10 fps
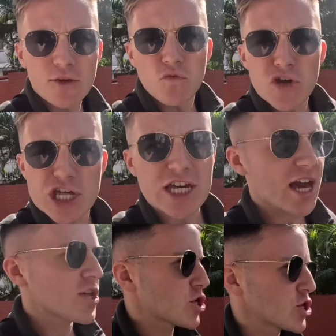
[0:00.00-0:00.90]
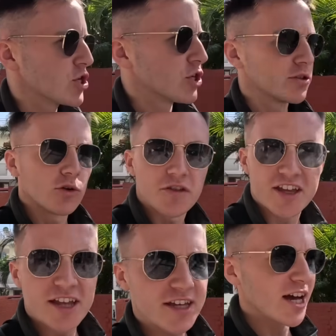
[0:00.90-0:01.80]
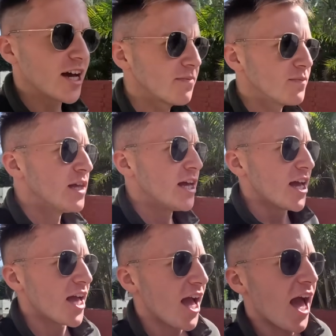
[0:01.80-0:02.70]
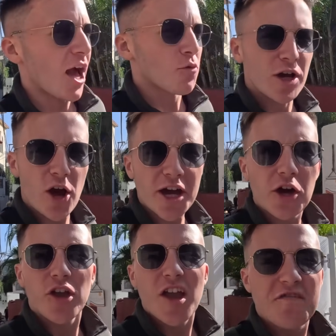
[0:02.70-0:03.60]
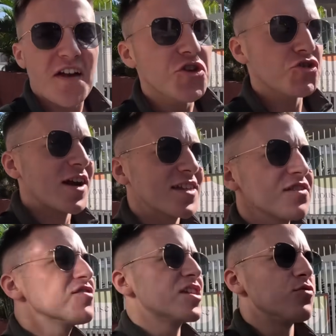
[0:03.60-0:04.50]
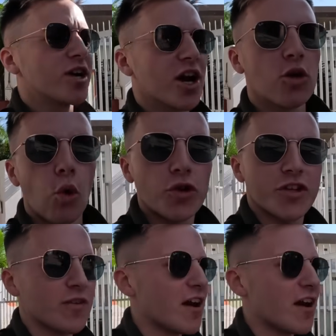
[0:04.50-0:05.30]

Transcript: in Rishikesh, northern India. And we're going on an adventure activity. We're going water